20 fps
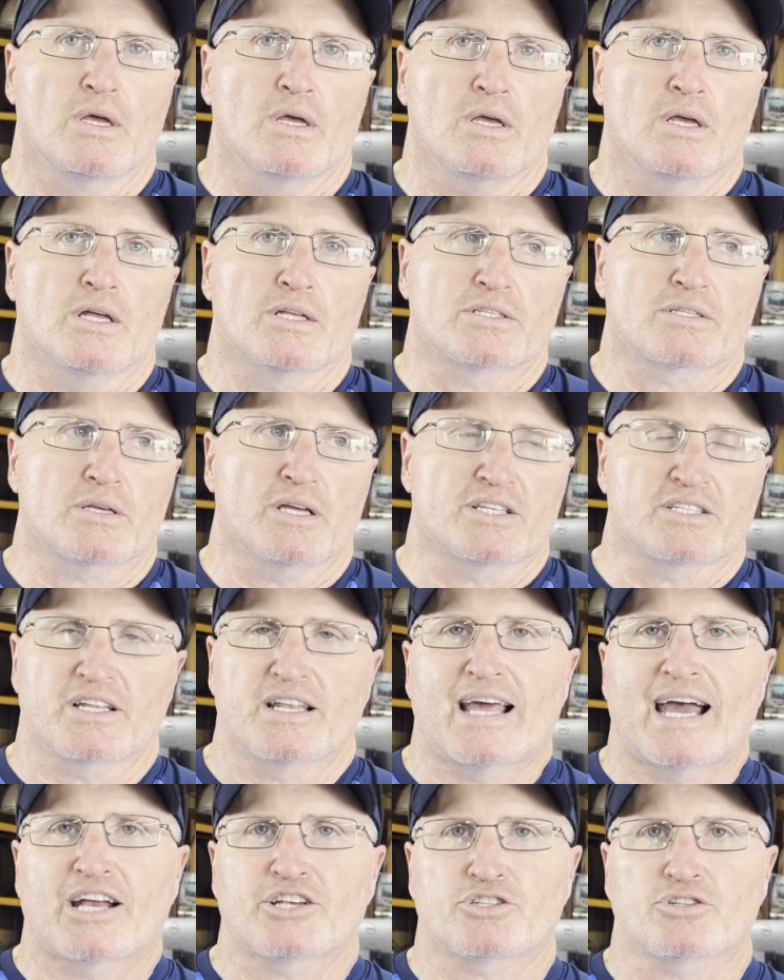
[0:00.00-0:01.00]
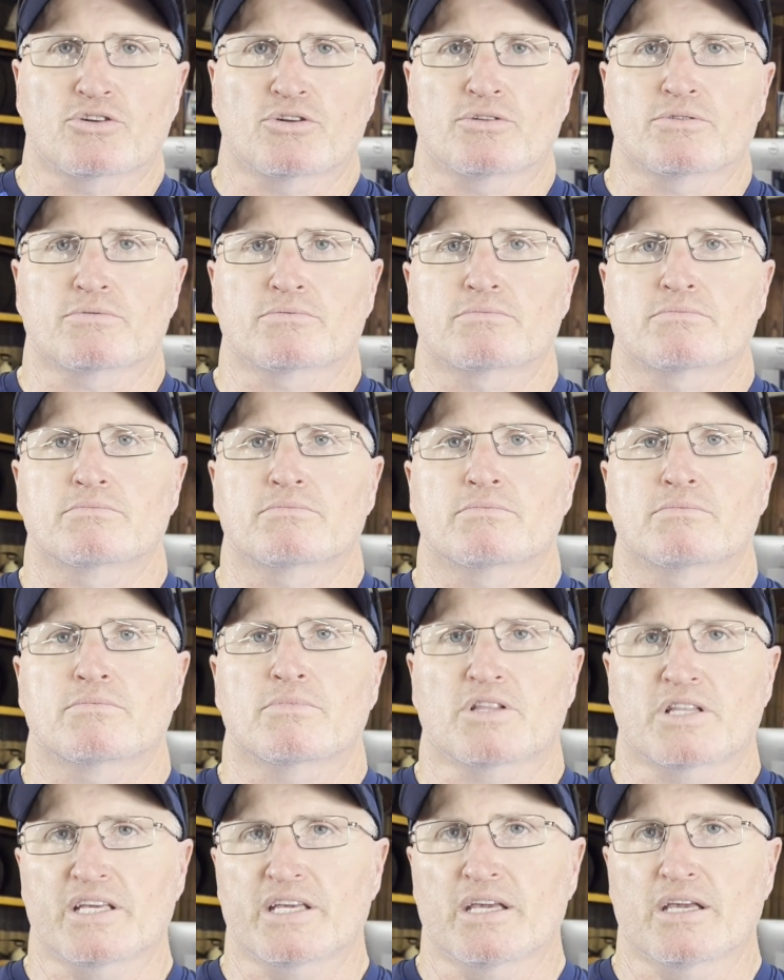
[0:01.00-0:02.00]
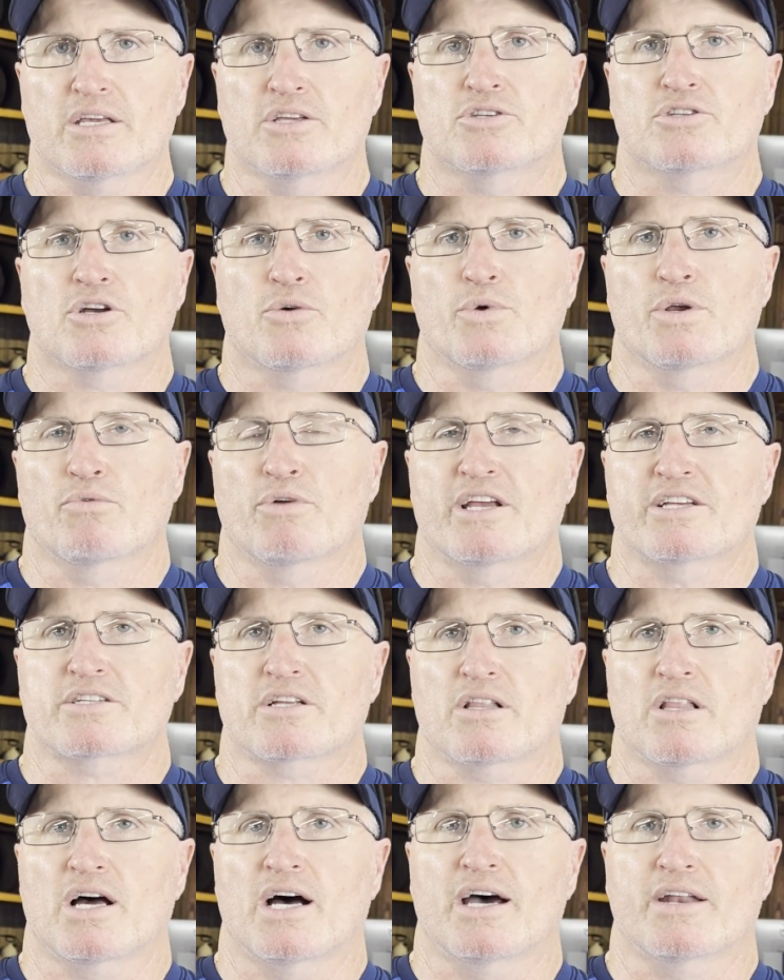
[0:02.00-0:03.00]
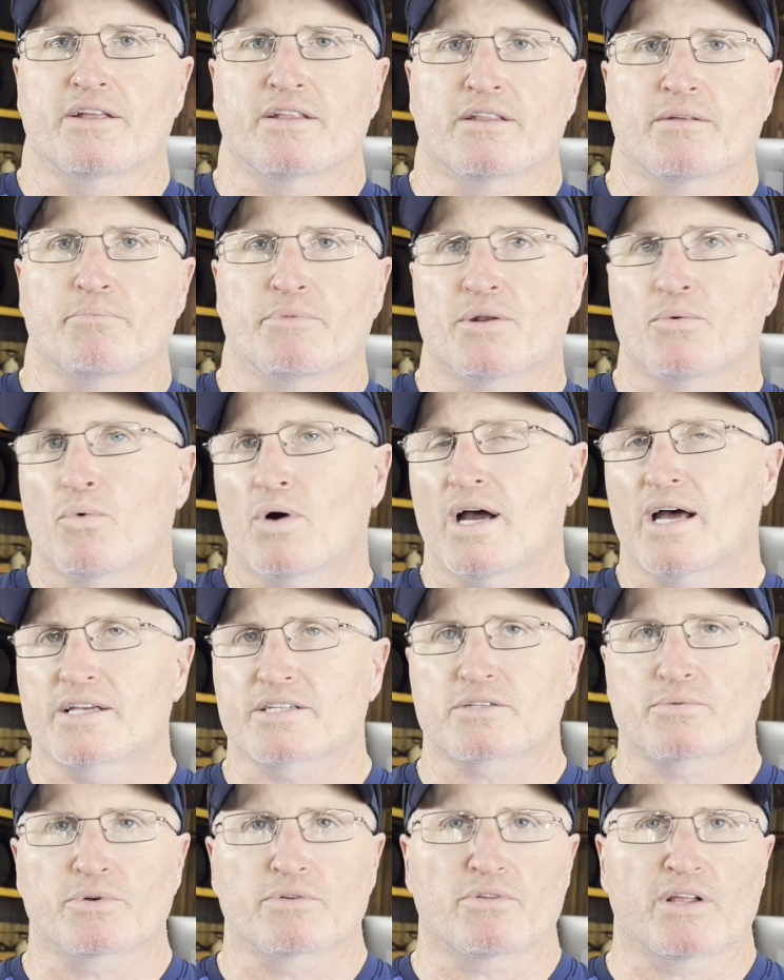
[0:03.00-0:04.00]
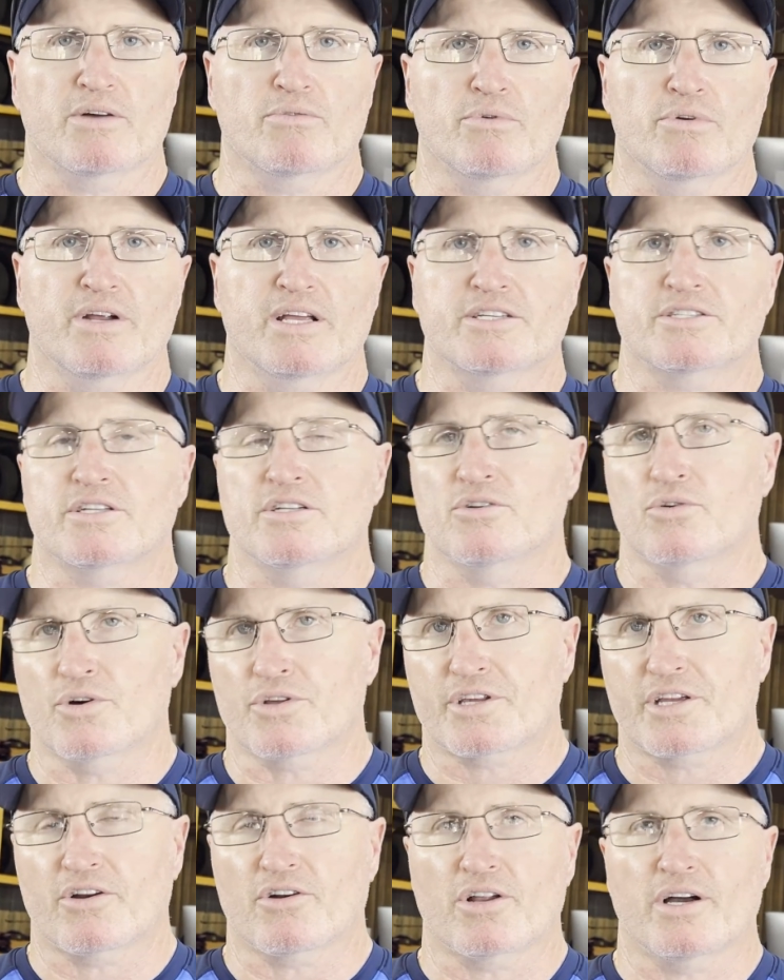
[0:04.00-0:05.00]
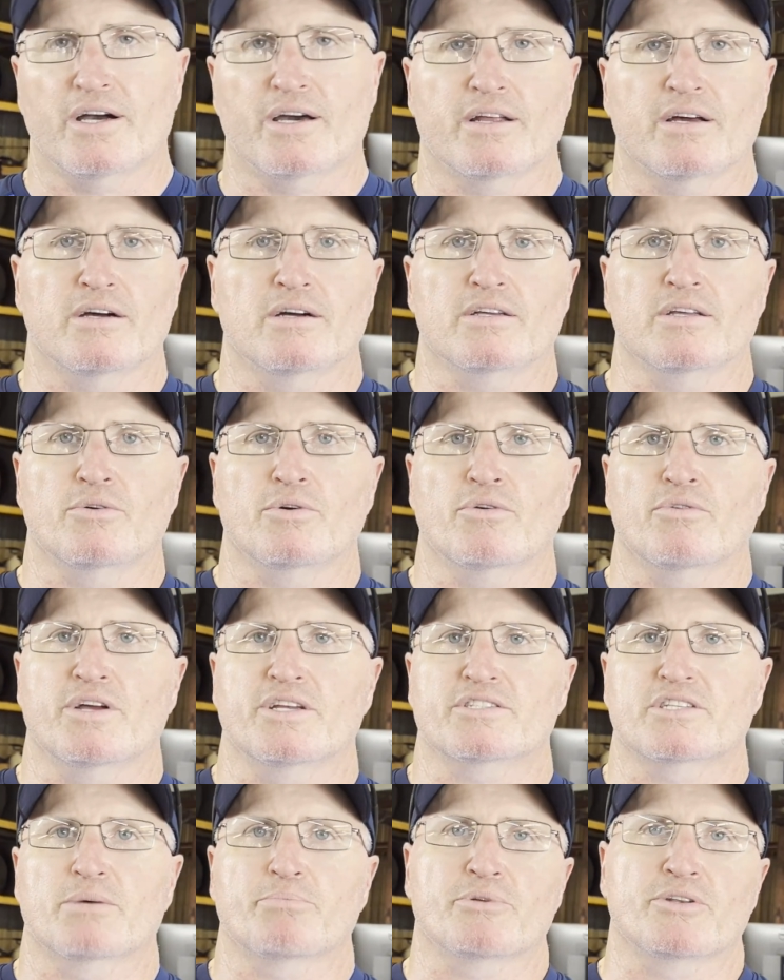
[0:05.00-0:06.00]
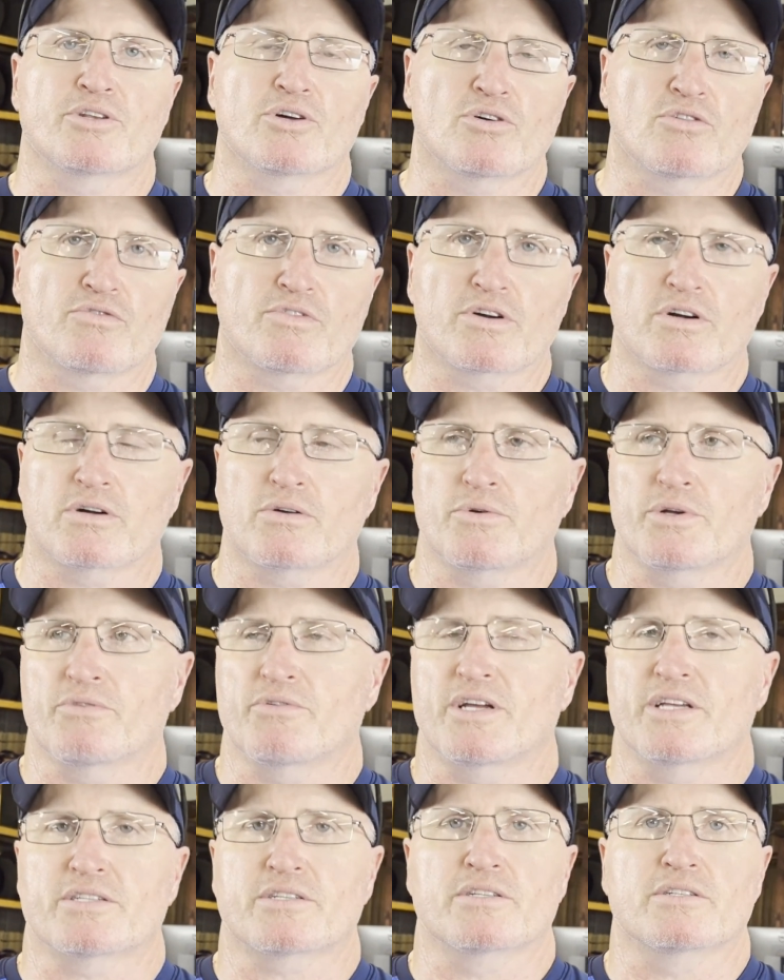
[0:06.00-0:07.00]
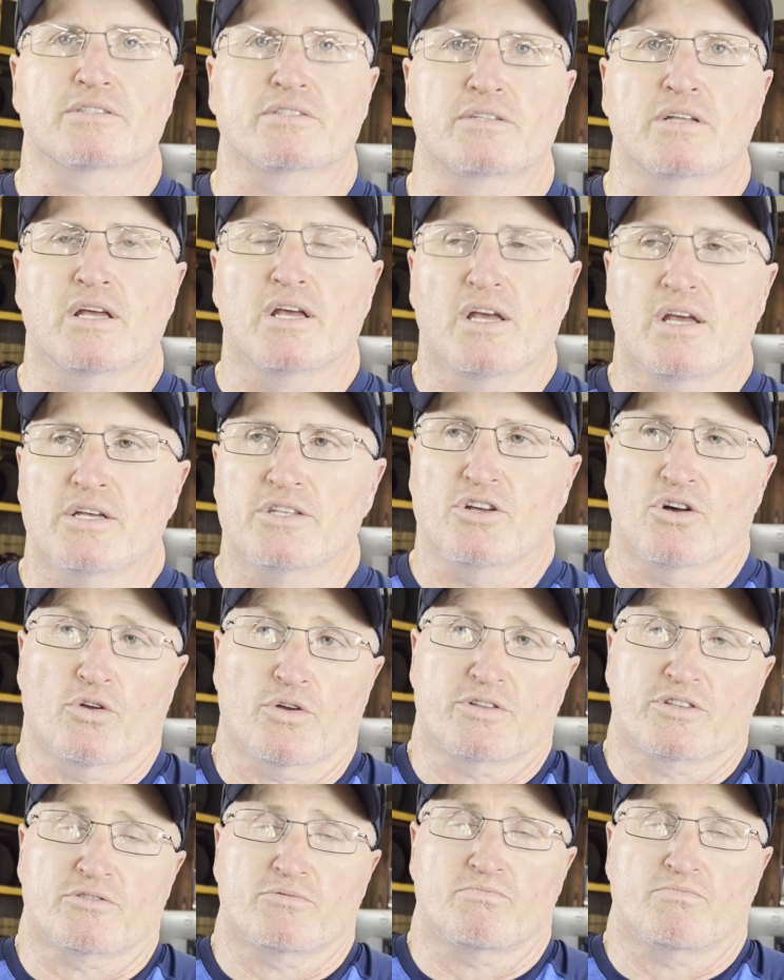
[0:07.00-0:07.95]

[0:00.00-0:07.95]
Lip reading: it's a national league. So we race a lot in the Midwest. We race in North Carolina. We race up in Dover. We race in the only